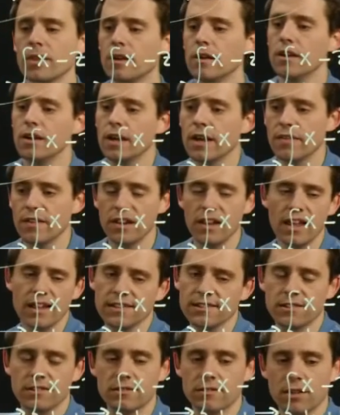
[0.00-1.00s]
And the
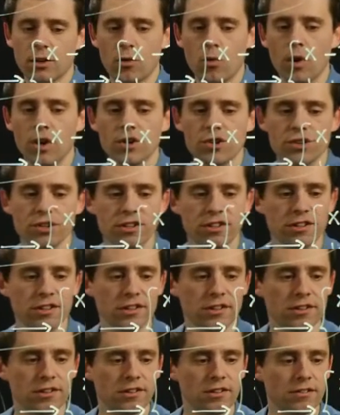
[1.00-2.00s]
last equation is
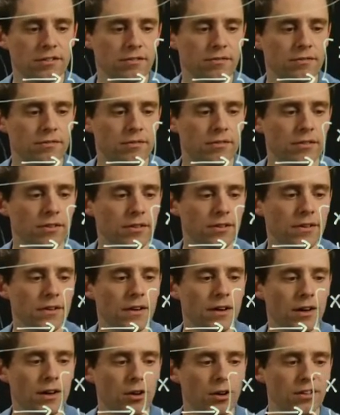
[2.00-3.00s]
just
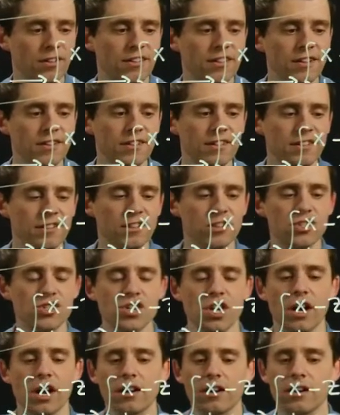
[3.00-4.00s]
a consistency
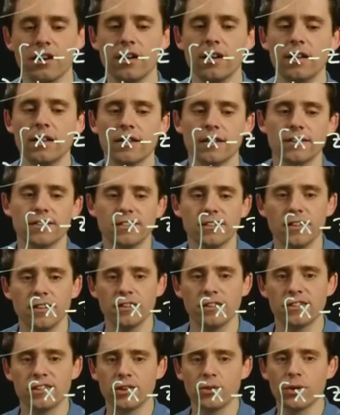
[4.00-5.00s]
check. That's uh,
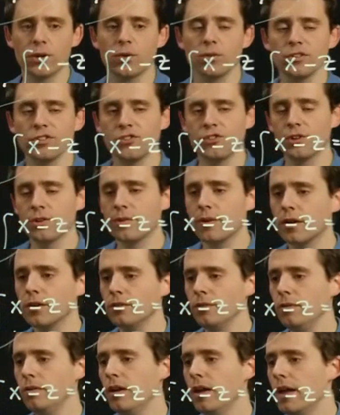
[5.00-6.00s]
0 equals
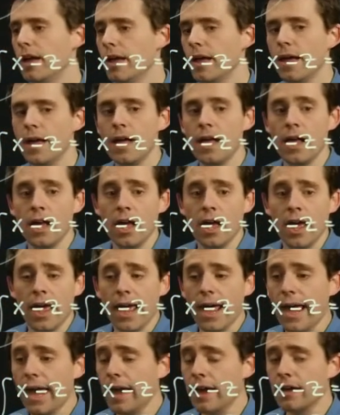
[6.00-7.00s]
0.
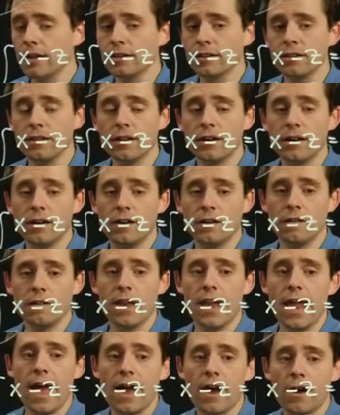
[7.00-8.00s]
And uh,
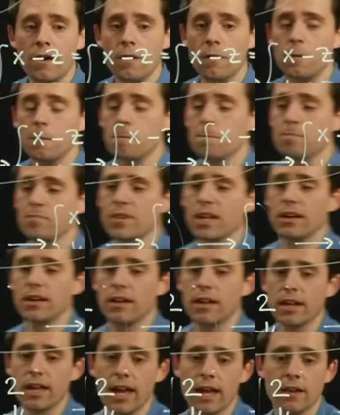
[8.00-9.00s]
now,
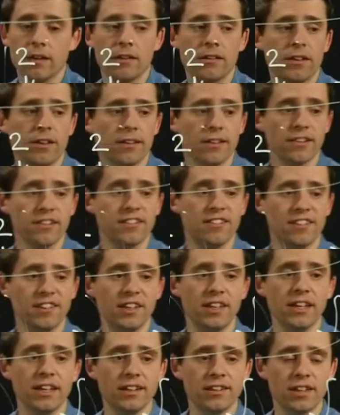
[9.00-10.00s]
again, z
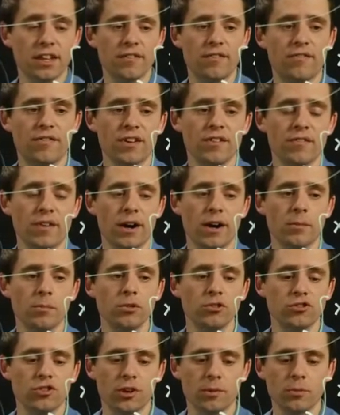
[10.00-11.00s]
is the free
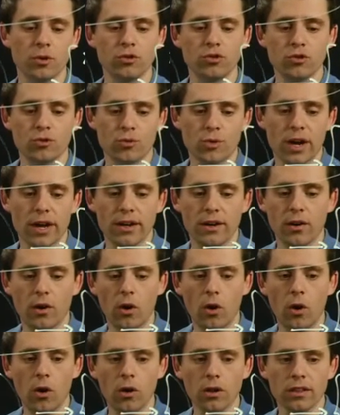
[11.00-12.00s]
variable, so I'm going to write
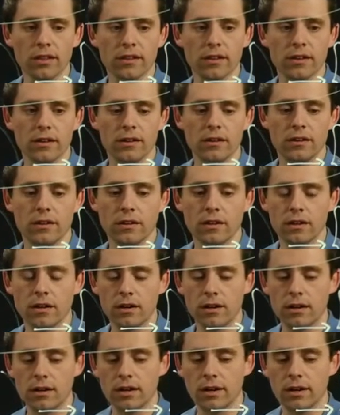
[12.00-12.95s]
all the uh,